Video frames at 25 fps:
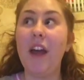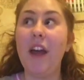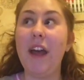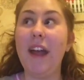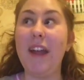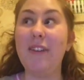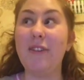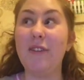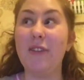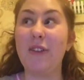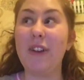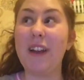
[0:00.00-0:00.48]

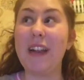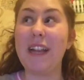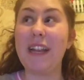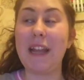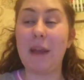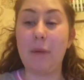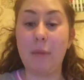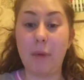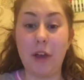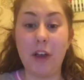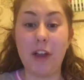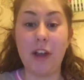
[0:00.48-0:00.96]
and
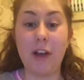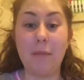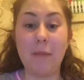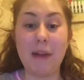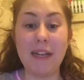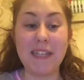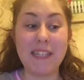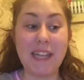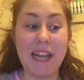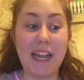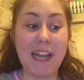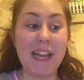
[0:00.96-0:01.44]
really work on my
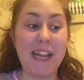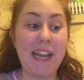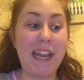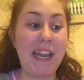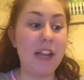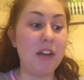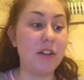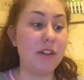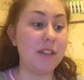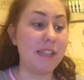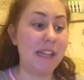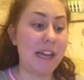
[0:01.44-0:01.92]

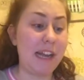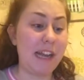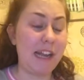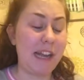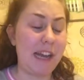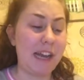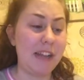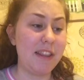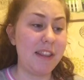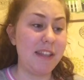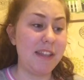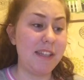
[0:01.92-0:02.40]
technique, because I'd
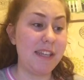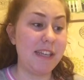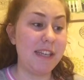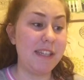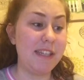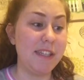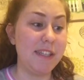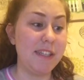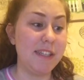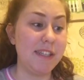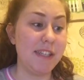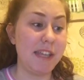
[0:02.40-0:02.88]
had the
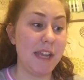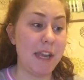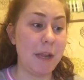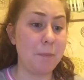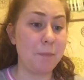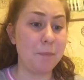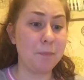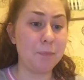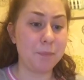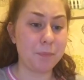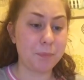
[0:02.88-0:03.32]
tendency